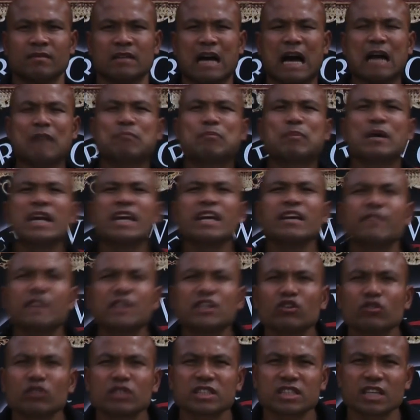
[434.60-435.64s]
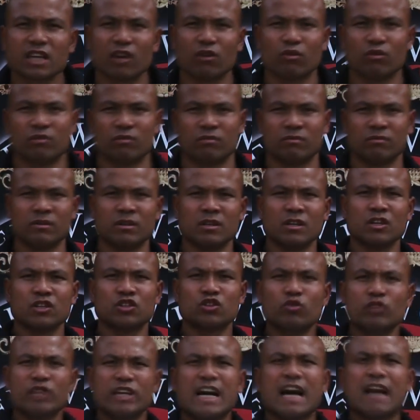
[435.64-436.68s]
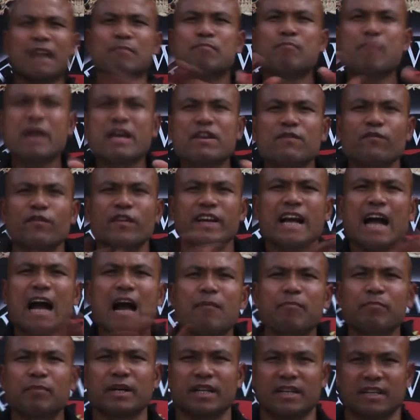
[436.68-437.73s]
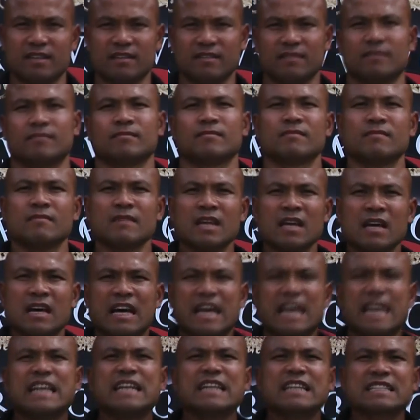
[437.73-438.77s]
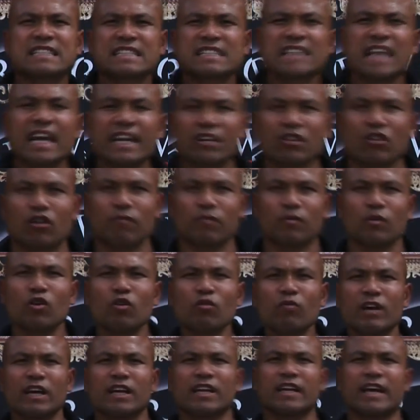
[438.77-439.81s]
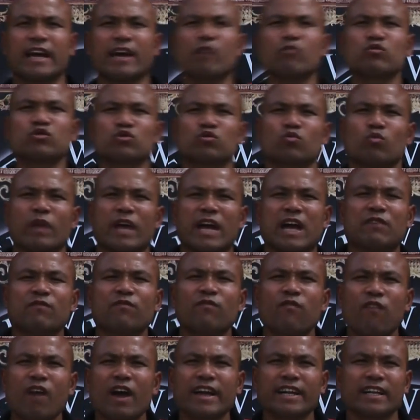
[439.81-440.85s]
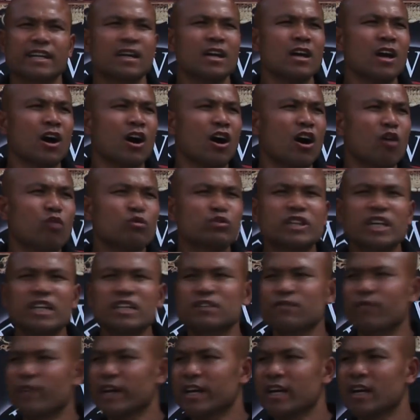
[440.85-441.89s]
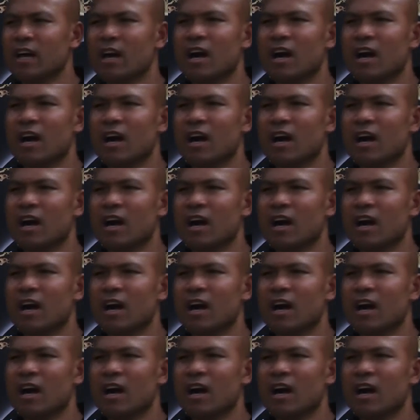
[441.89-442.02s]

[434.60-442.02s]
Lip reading: And believe in yourself so you can make things happen. Instead of looking elsewhere and finding, oh, this thing,